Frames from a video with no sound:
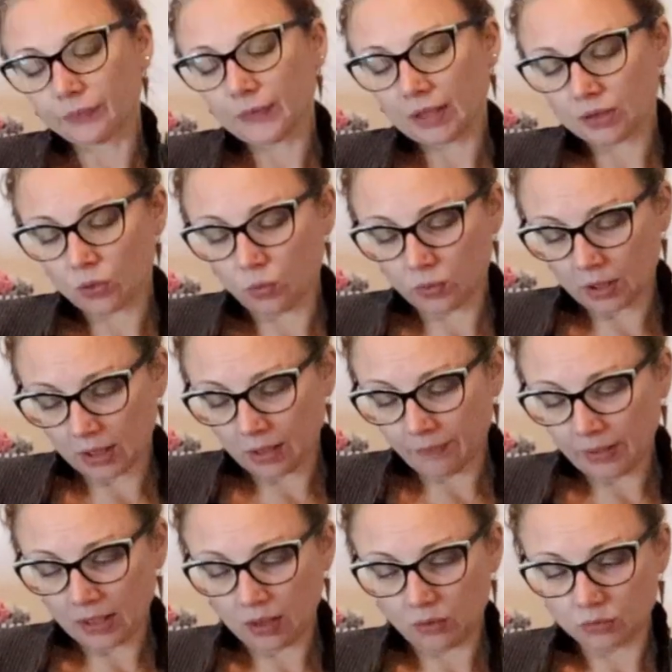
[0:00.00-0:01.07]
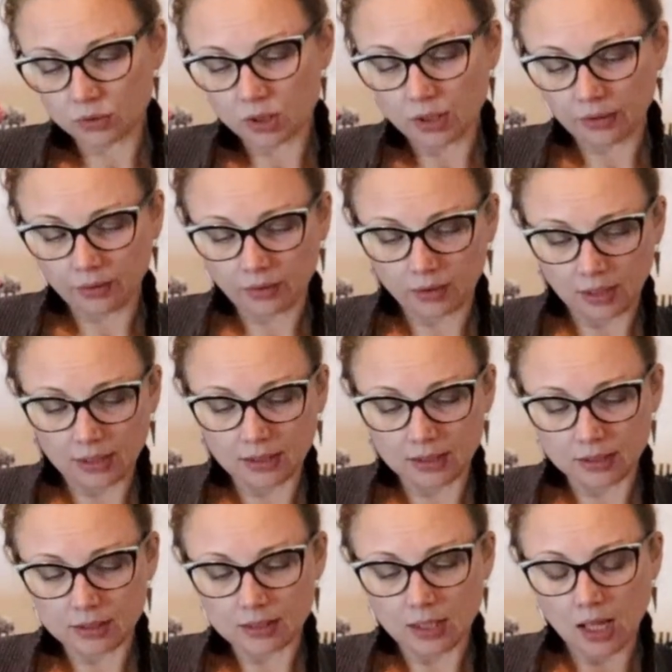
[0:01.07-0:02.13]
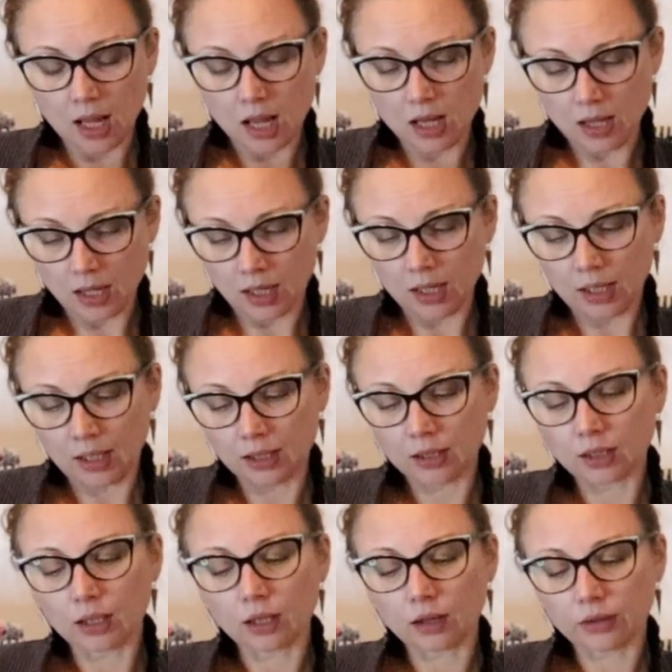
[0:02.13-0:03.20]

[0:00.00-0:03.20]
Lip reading: They're talking about things like